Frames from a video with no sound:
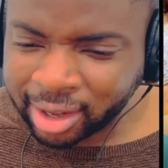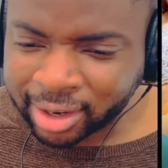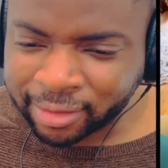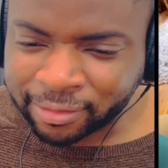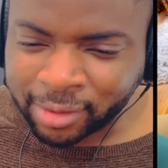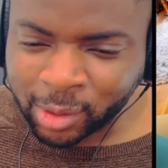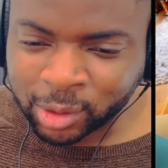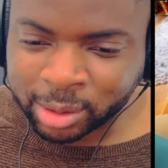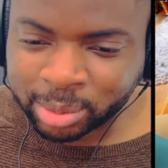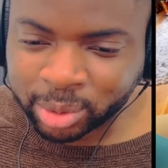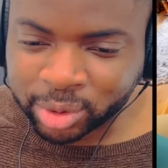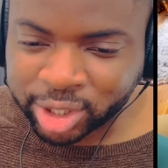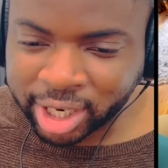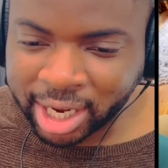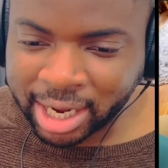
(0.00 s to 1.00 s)
a foldable
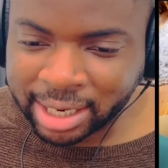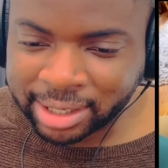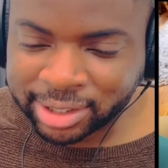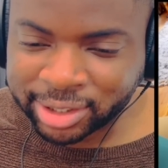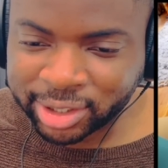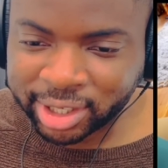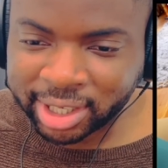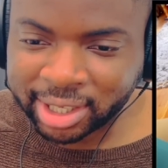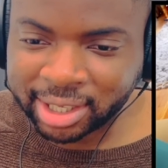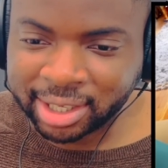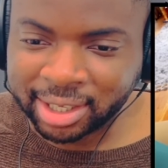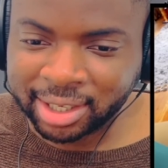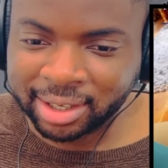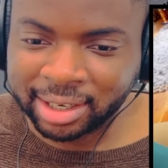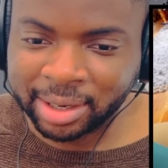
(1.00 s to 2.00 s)
chair, doesn't it?
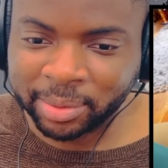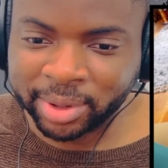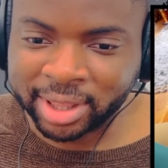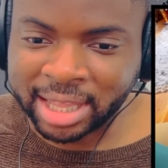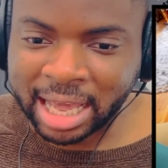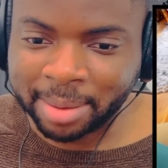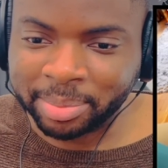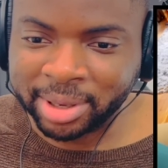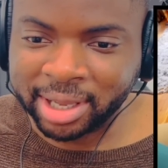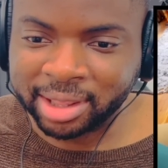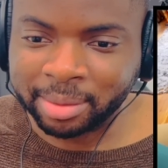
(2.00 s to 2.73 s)
Like, with that being the